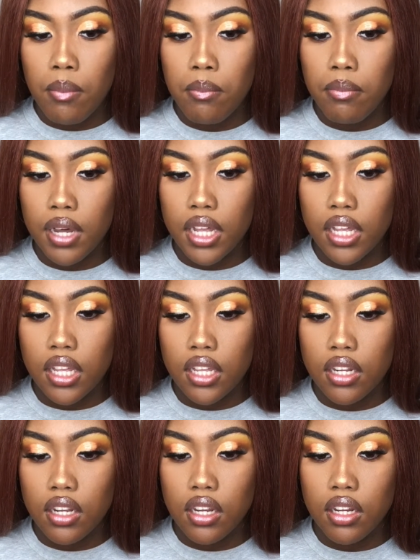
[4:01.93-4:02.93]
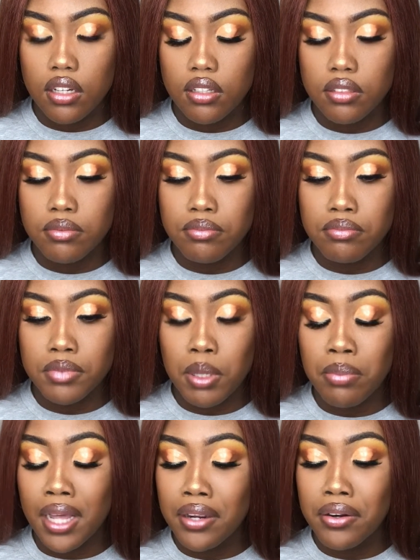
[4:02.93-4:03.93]
But
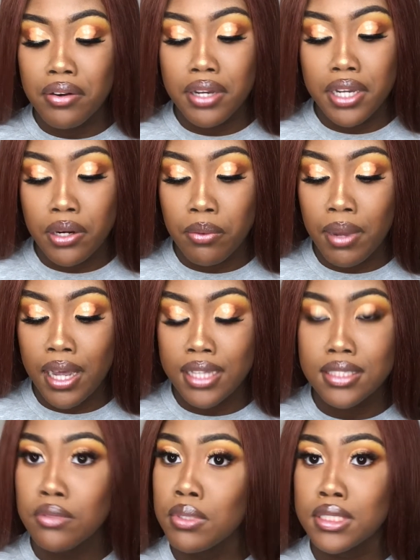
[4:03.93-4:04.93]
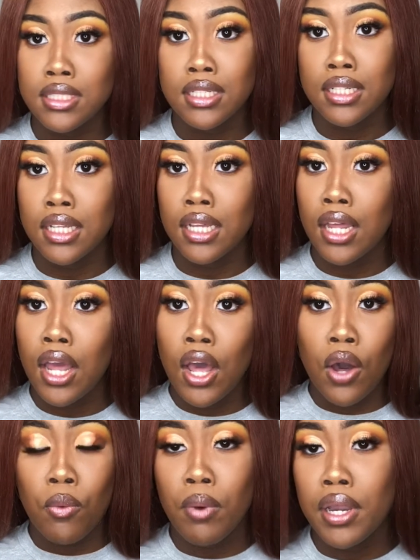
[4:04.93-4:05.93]
black girl hair wise, it wasn't good.
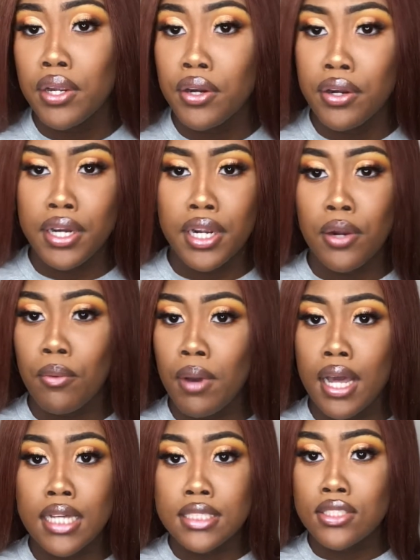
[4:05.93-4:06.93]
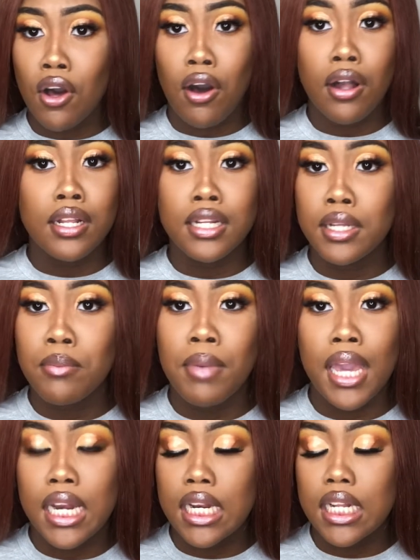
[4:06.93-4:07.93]
White girl hair wise, all of them
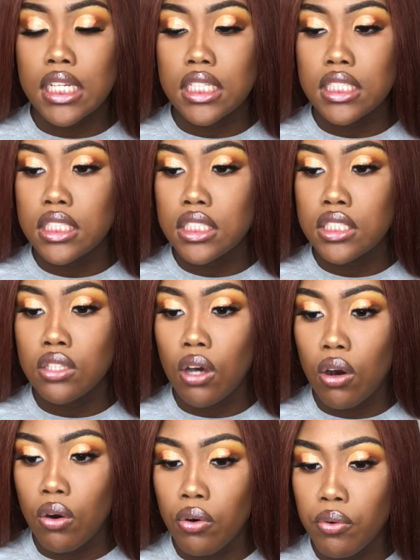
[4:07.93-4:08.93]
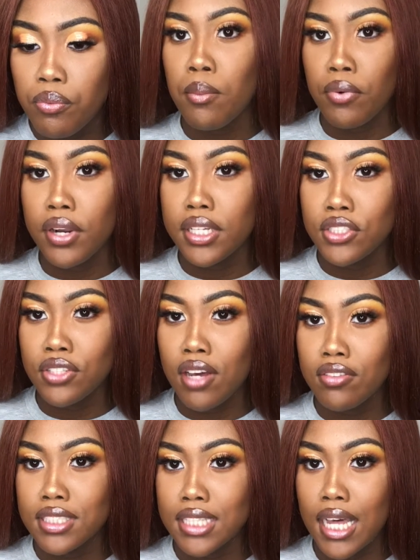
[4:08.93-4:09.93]
hated it. So bring
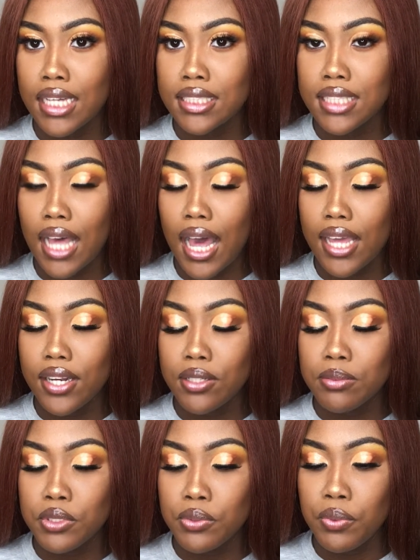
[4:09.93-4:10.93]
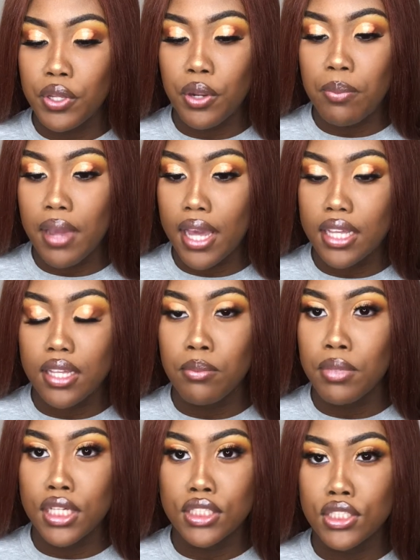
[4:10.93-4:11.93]
travel size items when you're
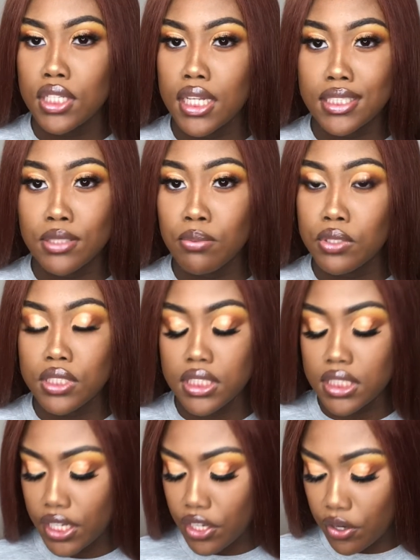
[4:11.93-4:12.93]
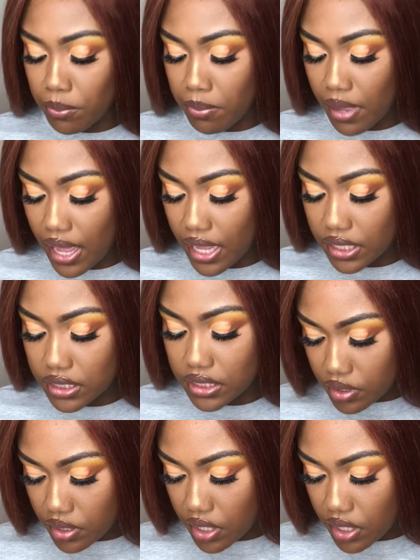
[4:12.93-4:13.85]
packing, because you're not supposed to check your bags.